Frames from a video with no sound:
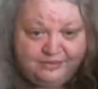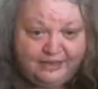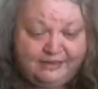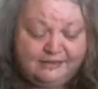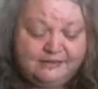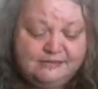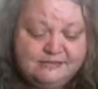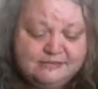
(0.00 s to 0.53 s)

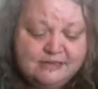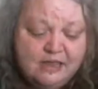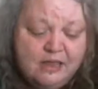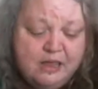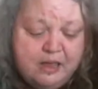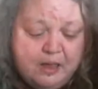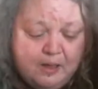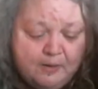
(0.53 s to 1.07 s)
things.
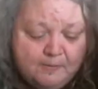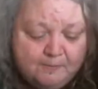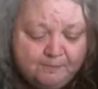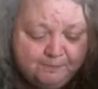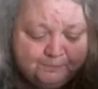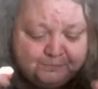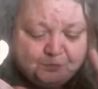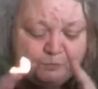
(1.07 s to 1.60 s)

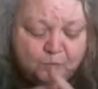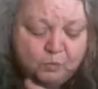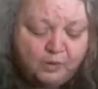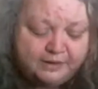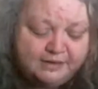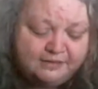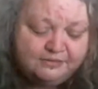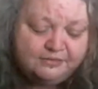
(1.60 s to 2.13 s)

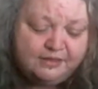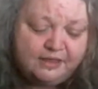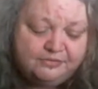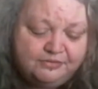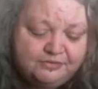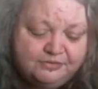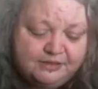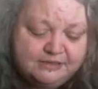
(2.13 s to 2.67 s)
One of the
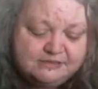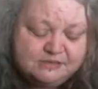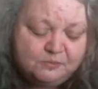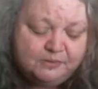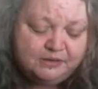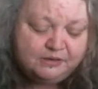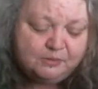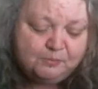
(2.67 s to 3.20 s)
other things that
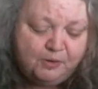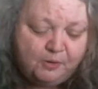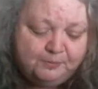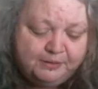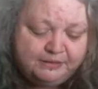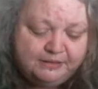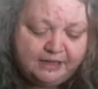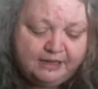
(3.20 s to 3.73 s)
we're going to
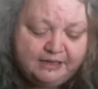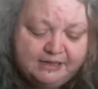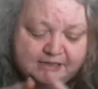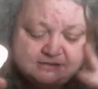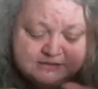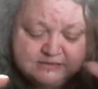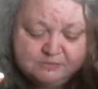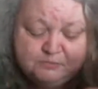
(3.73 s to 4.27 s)
pop in there
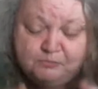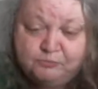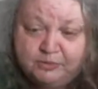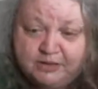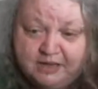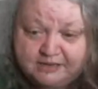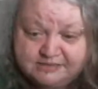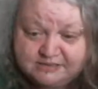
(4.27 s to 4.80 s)
is
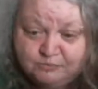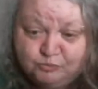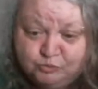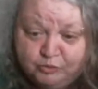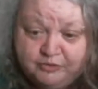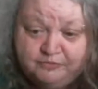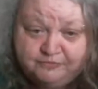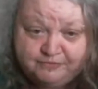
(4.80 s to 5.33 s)
some
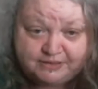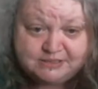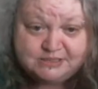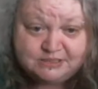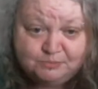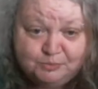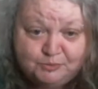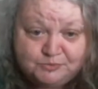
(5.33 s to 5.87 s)
root
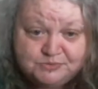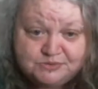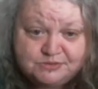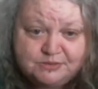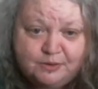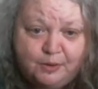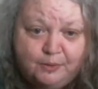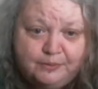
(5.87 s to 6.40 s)

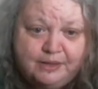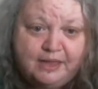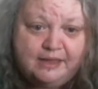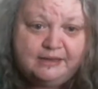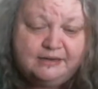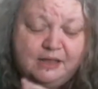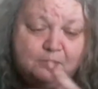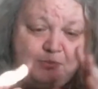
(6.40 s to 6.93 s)
vegetables,
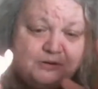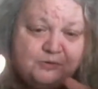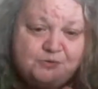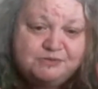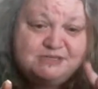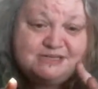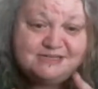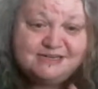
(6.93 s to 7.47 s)
okay? Now,
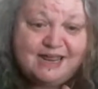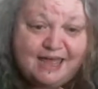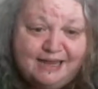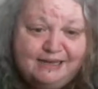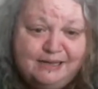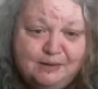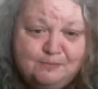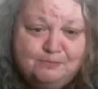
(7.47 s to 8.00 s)
because it's an
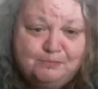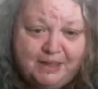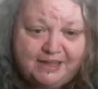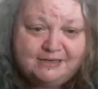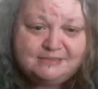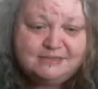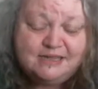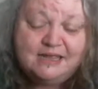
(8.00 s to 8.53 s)
allium
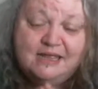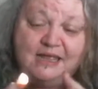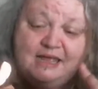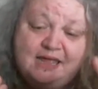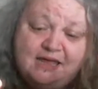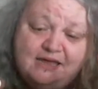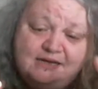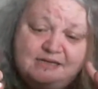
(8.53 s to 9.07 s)
bed,
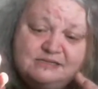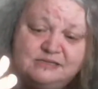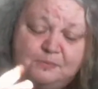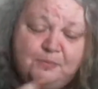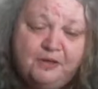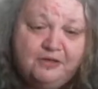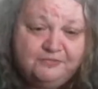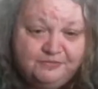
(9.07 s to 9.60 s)
it is the
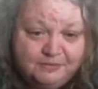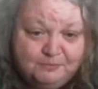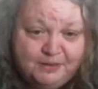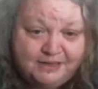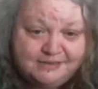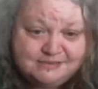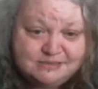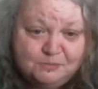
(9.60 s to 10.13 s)
perfect
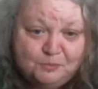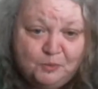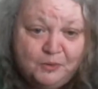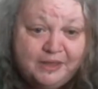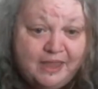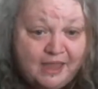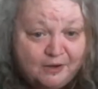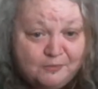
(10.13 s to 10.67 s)
place to
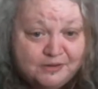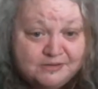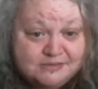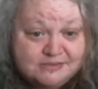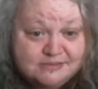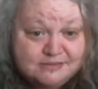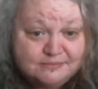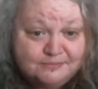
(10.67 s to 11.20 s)
put
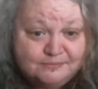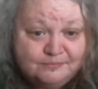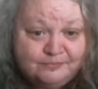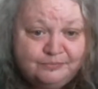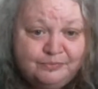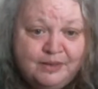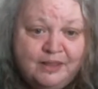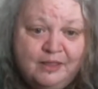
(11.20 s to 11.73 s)
carrots,
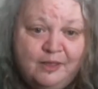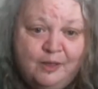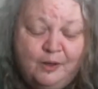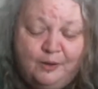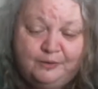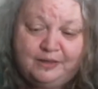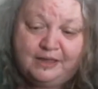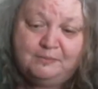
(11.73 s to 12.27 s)

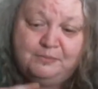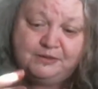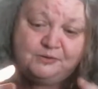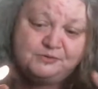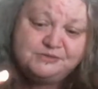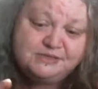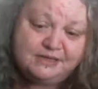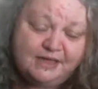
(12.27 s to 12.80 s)
okay?
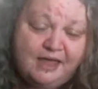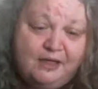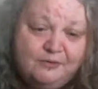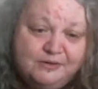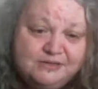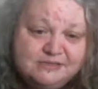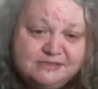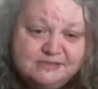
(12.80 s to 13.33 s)
Because the
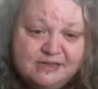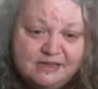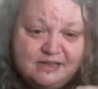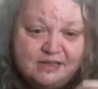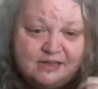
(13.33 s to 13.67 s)
carrots...